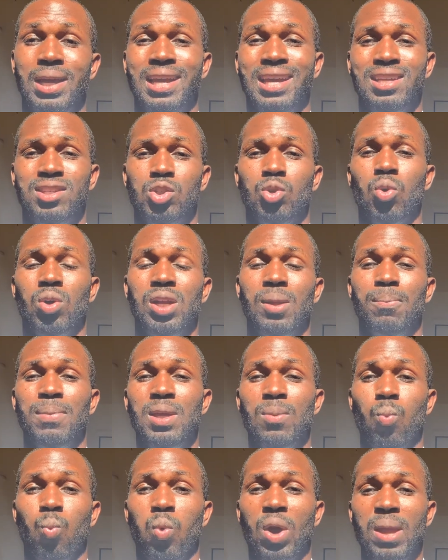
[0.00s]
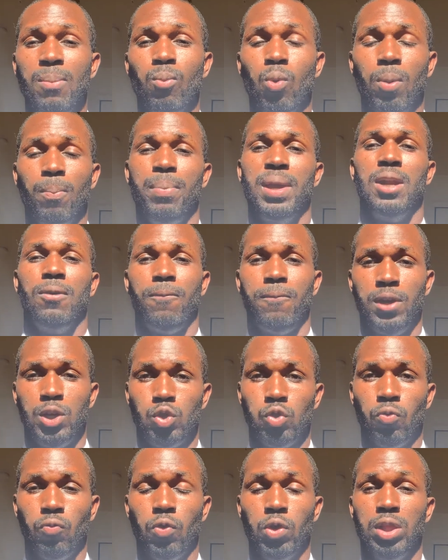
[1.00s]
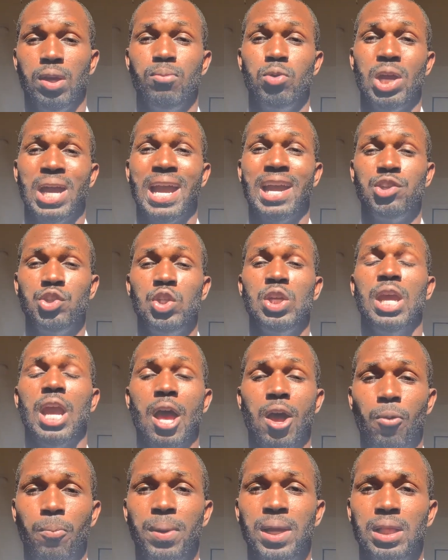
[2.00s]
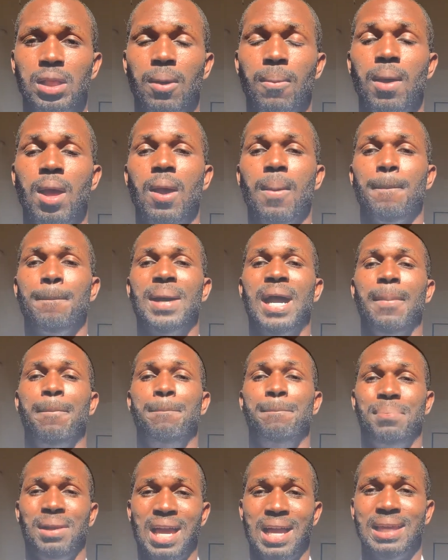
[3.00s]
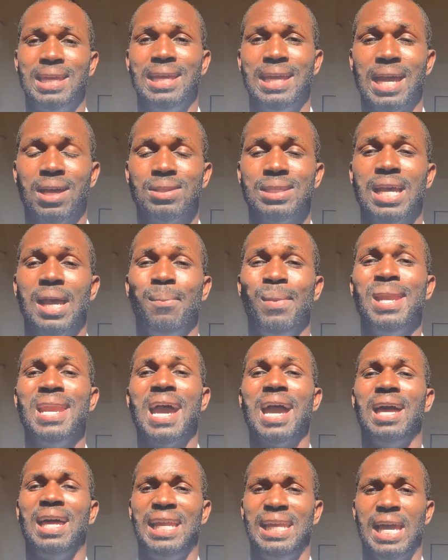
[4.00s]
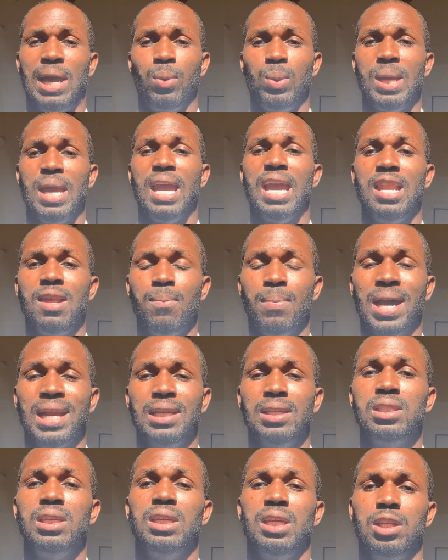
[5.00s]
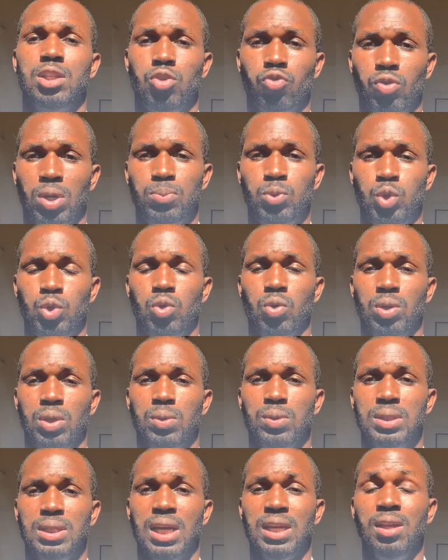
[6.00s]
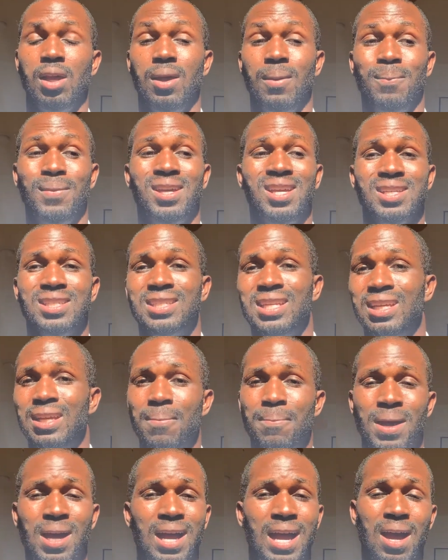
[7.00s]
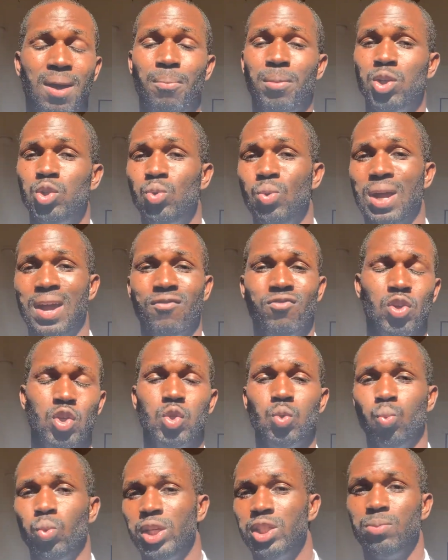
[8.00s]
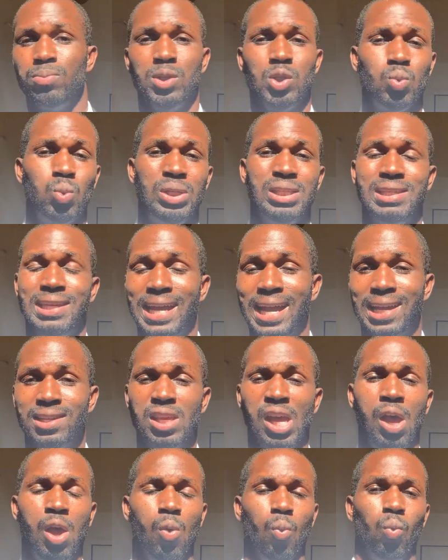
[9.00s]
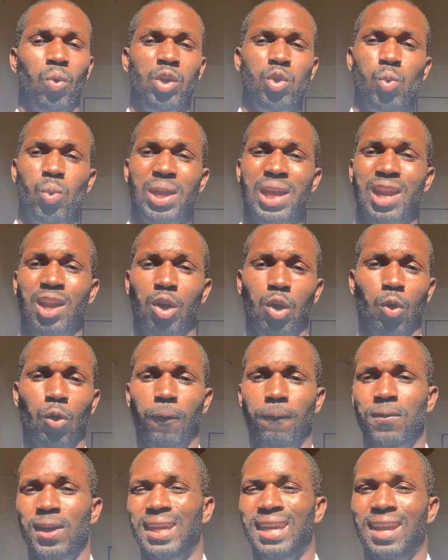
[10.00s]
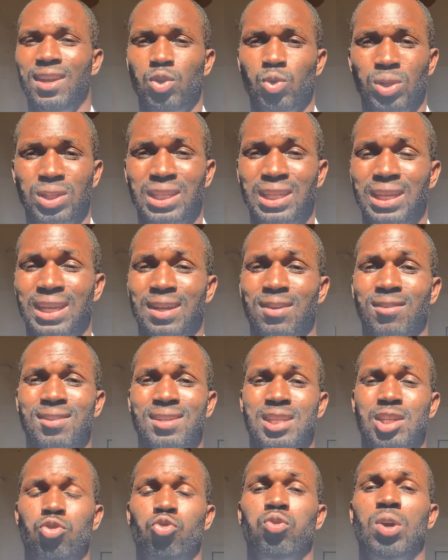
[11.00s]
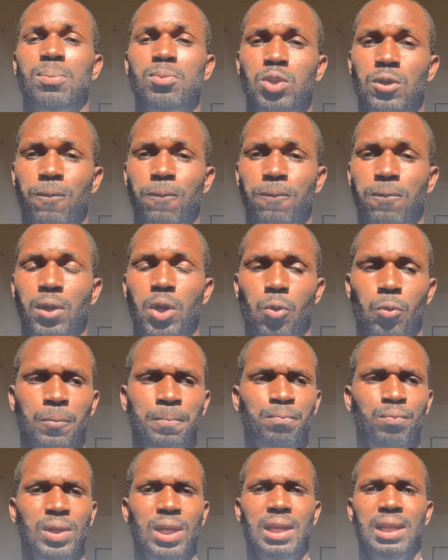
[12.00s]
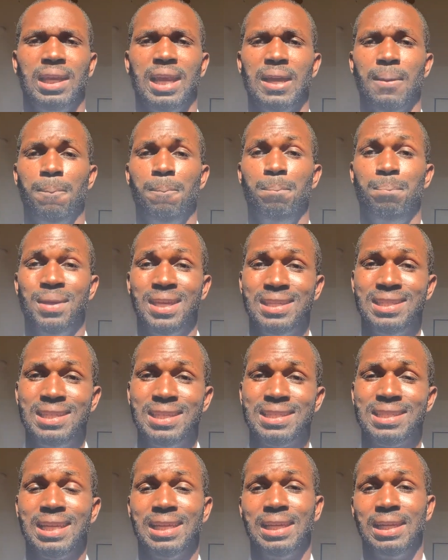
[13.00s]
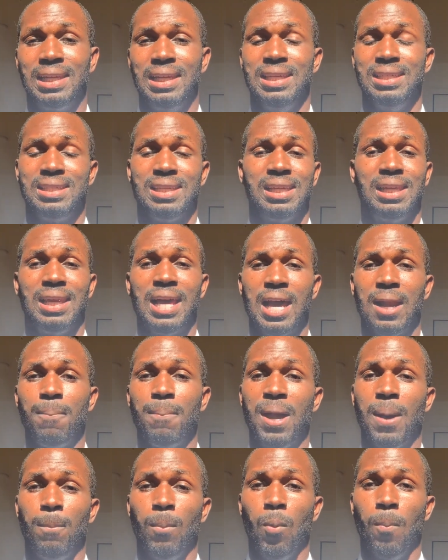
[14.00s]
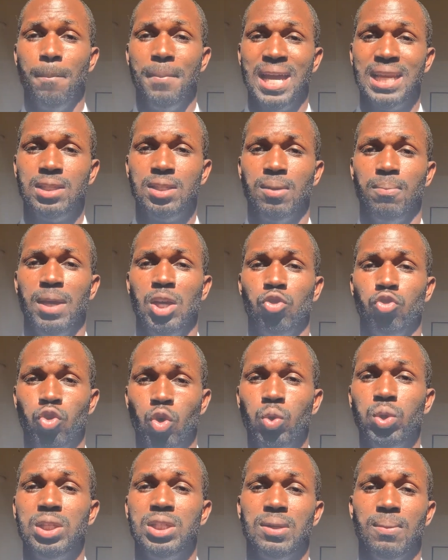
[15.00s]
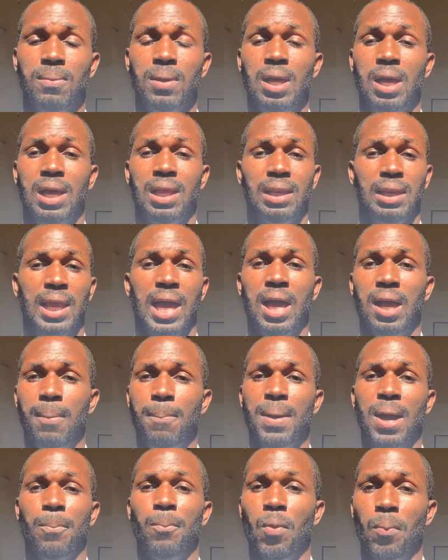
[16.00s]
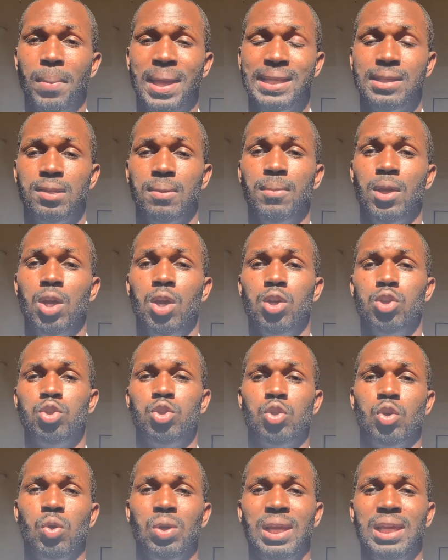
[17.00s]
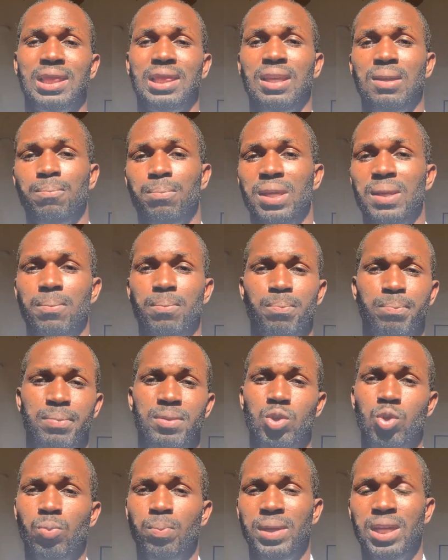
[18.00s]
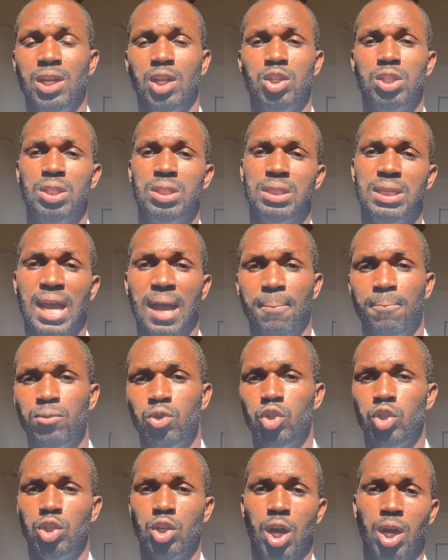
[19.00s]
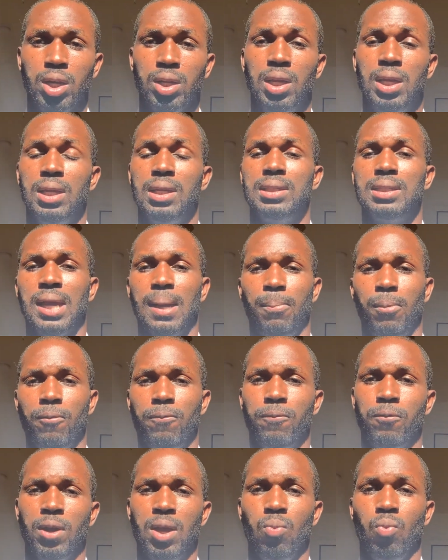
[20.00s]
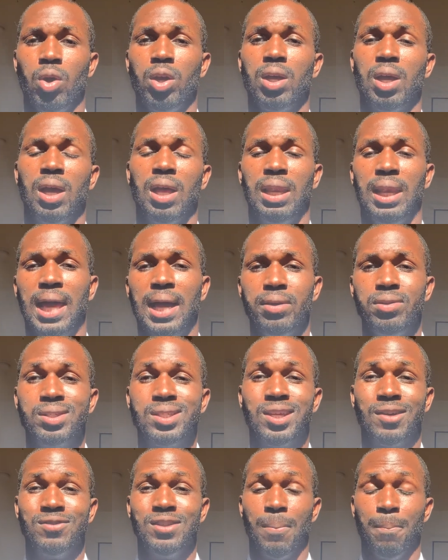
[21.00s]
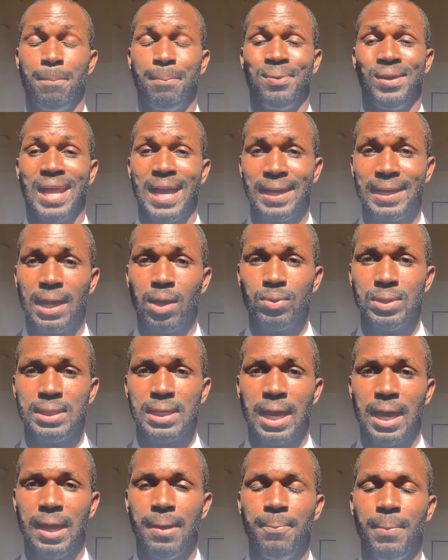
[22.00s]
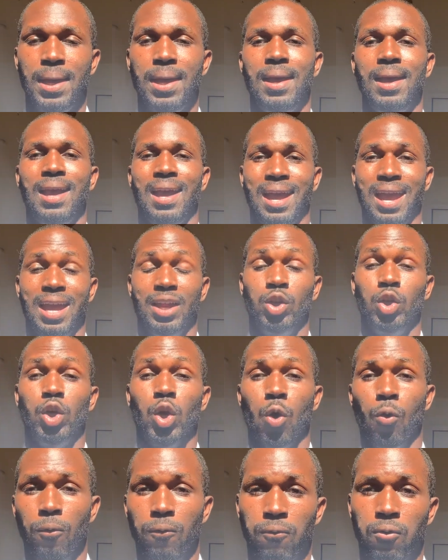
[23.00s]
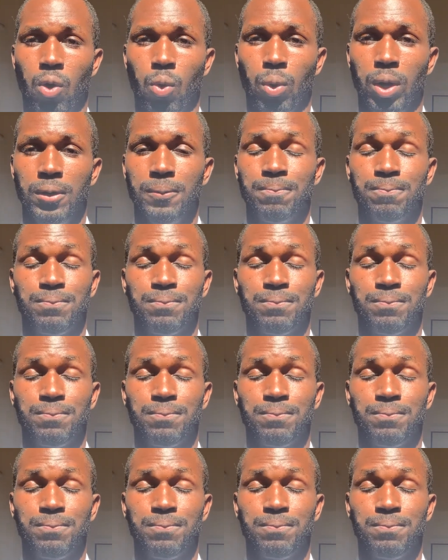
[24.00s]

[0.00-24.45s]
It's going to be way more beneficial for them. You're actually helping them by blocking out time and not allowing anybody to interrupt you during those times. Because think about how much you have to switch between tasks when you get a notification, or it disrupts your flow. Like business is a lot about momentum, and growth is a lot about momentum. So don't let you be in a start type of framework. Allow yourself to block out time and go forward.